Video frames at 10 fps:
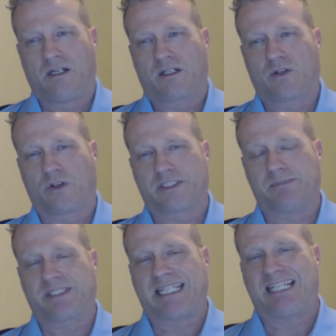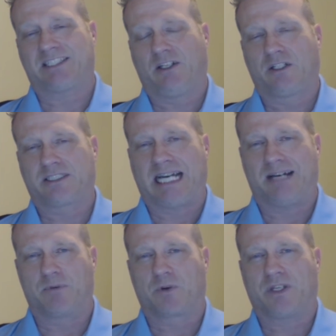According to some stats I looked
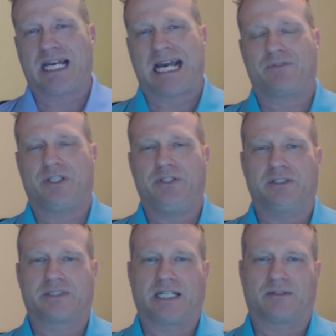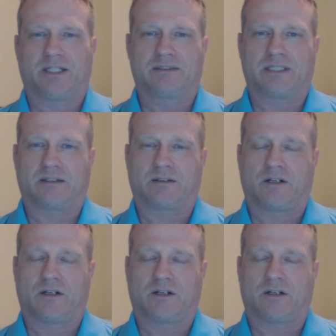at, more than half the units that are out there,